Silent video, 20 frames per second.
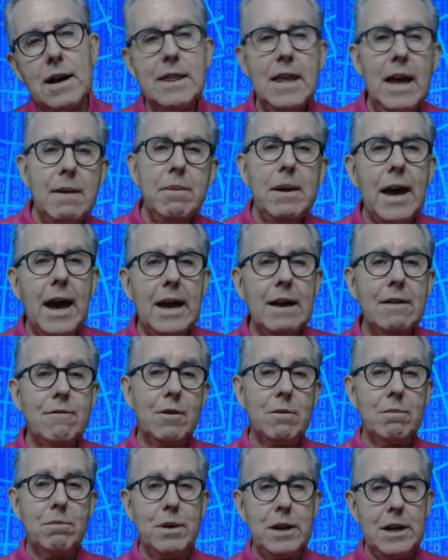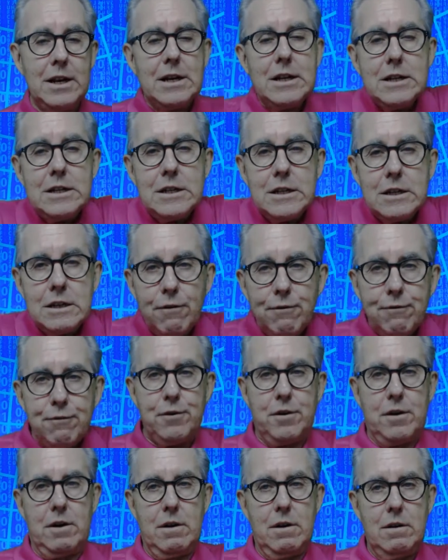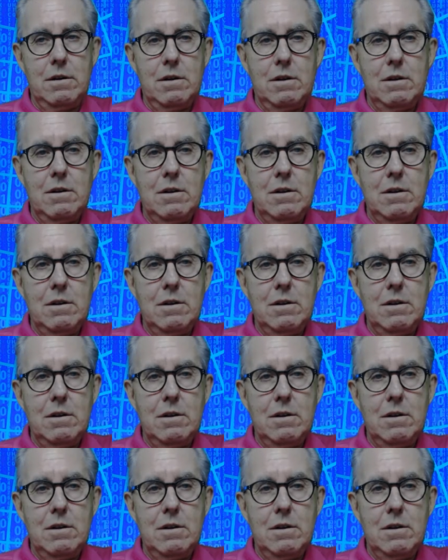and they behave completely different.